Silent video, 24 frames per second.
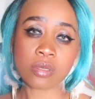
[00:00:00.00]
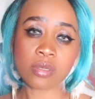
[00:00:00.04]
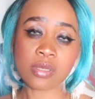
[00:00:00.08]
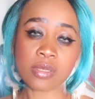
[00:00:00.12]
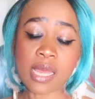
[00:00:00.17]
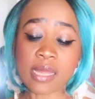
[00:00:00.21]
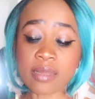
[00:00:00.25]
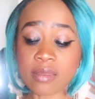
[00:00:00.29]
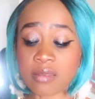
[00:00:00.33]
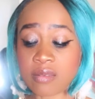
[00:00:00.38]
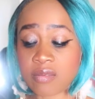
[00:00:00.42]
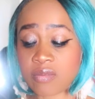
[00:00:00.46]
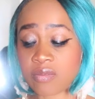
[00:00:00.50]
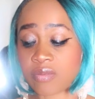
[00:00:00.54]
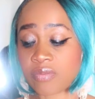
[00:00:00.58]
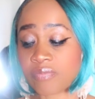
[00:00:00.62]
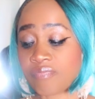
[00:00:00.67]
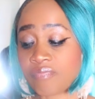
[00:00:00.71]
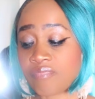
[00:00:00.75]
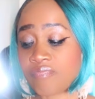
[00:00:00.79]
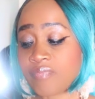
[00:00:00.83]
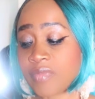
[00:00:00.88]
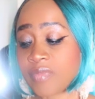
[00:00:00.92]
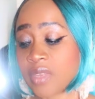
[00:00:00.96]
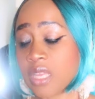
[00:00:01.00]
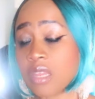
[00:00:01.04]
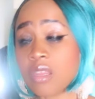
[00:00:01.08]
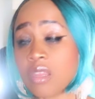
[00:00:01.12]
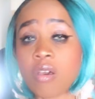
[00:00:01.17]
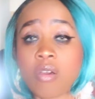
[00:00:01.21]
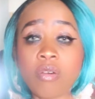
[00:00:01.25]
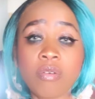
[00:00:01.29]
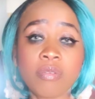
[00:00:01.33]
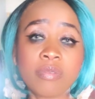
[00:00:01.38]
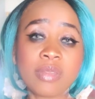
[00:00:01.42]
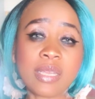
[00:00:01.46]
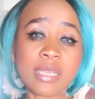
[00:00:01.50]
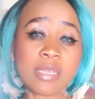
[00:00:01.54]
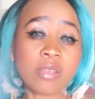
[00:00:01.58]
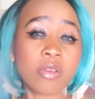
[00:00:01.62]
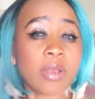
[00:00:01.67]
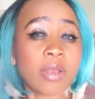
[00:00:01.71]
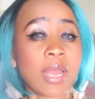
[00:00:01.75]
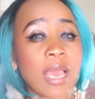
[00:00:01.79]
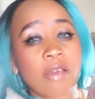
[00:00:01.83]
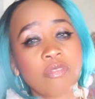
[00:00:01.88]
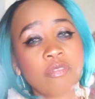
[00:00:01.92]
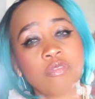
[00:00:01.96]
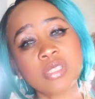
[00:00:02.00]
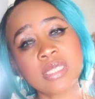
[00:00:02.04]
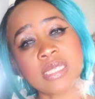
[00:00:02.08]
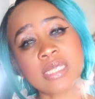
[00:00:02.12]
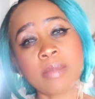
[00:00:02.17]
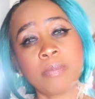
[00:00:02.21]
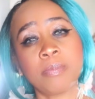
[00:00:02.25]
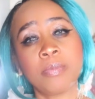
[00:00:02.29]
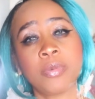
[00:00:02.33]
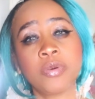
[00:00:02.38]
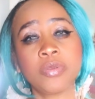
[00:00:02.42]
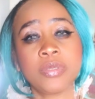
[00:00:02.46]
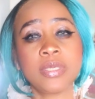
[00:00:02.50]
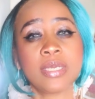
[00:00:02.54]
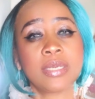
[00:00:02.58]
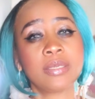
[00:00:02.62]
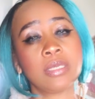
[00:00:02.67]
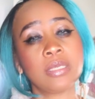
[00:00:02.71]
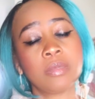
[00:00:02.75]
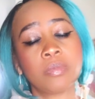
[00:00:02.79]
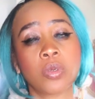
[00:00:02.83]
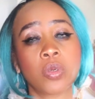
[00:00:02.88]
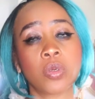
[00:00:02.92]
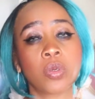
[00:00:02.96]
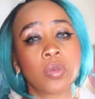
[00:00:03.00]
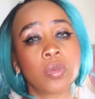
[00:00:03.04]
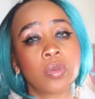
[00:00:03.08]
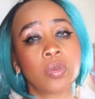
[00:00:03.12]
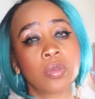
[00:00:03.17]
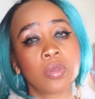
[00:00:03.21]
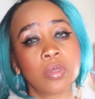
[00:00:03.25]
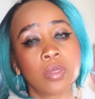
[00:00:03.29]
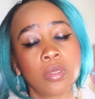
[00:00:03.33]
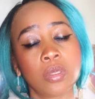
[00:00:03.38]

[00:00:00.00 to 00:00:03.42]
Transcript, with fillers: that, you know, they don't have the same body anymore.